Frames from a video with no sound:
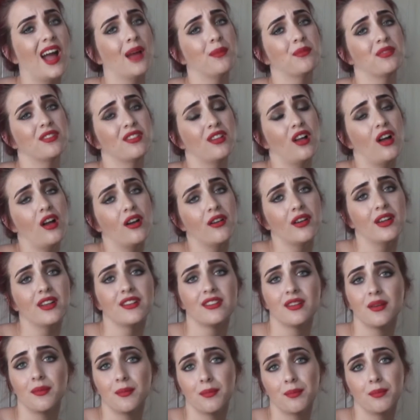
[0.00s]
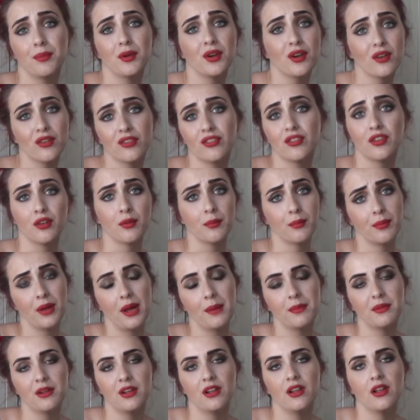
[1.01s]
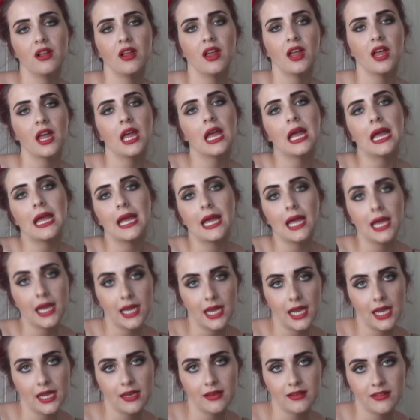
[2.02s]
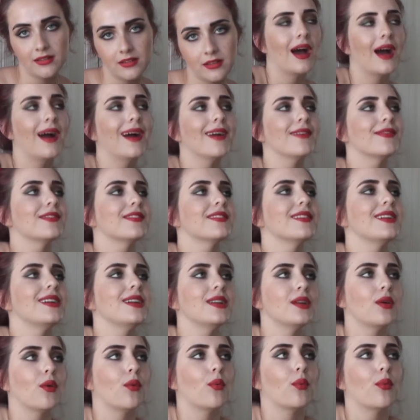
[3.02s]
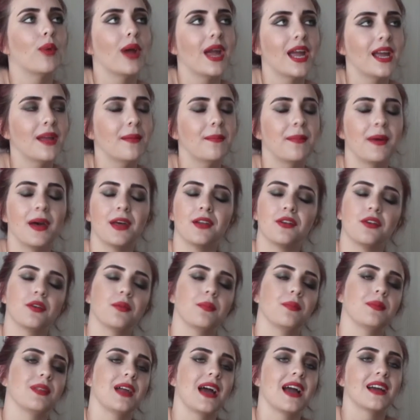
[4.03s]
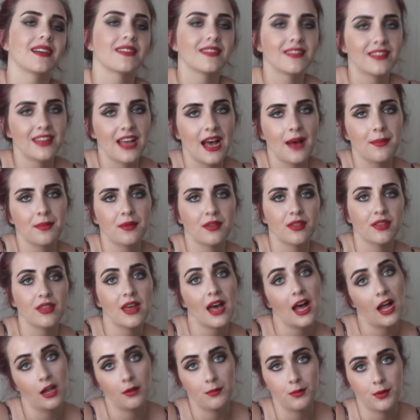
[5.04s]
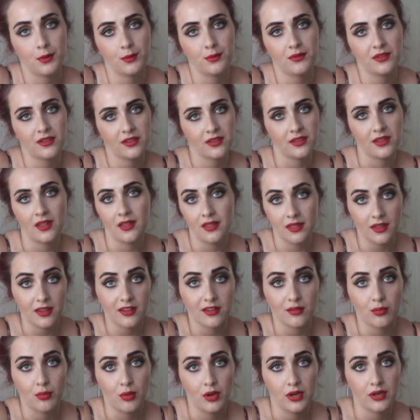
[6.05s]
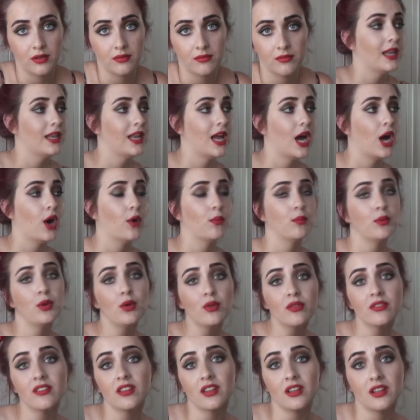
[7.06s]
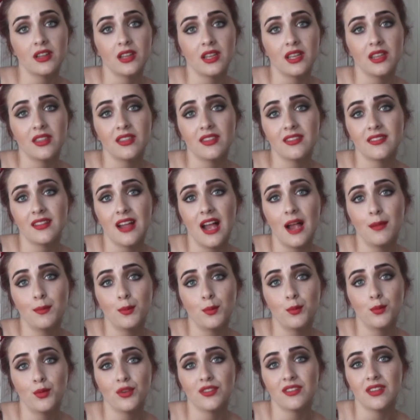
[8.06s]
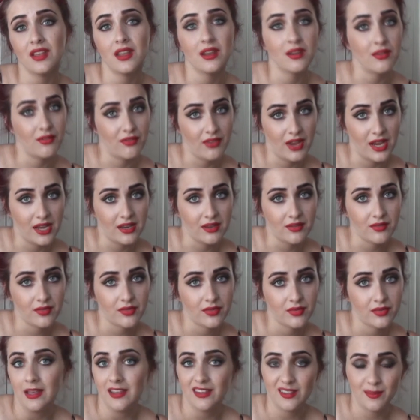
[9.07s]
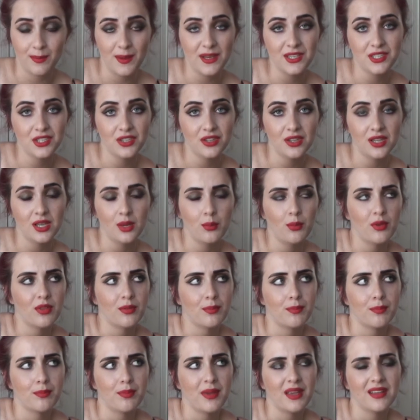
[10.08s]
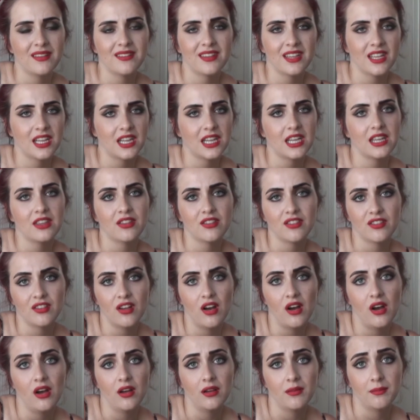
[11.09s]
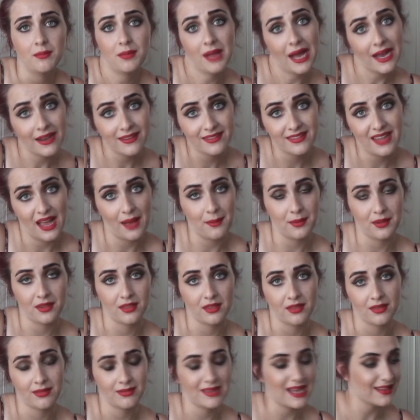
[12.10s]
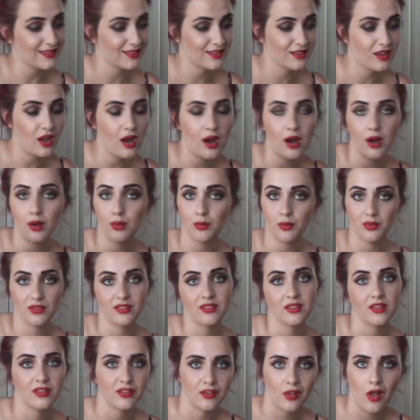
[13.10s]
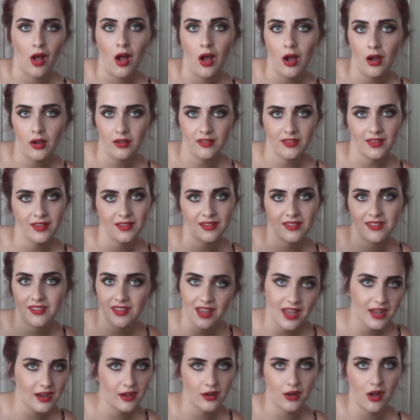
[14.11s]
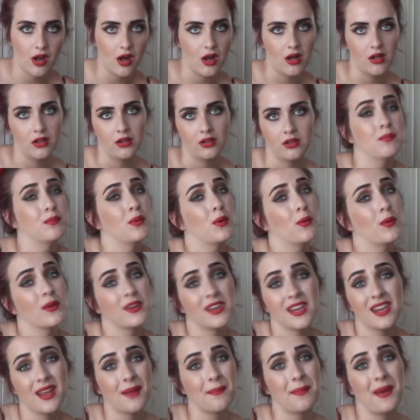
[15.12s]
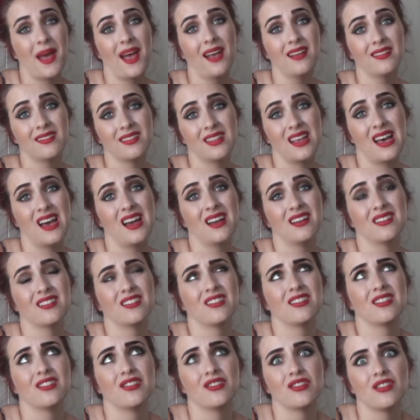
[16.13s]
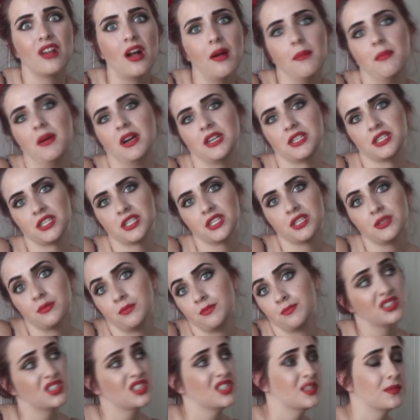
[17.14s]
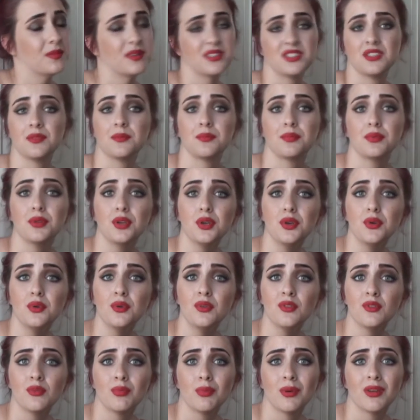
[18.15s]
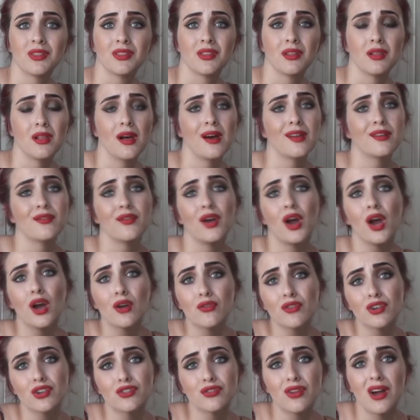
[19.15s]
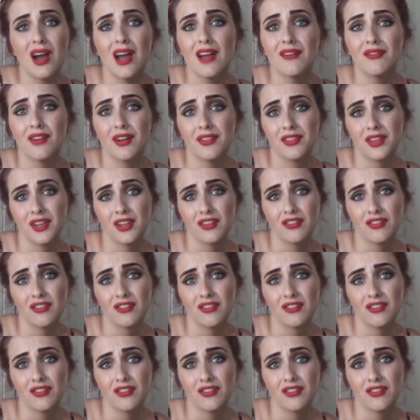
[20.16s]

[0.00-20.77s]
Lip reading: I'm sorry to burst your bubble, it ain't. I've seen way better Black Sabbath albums than this one. Now musically, this album was innovative, especially with basically the song Black Sabbath. That song was the song that said it all. But when you get past that, there's not much. Just a bunch of blues with a lot of overdrive on the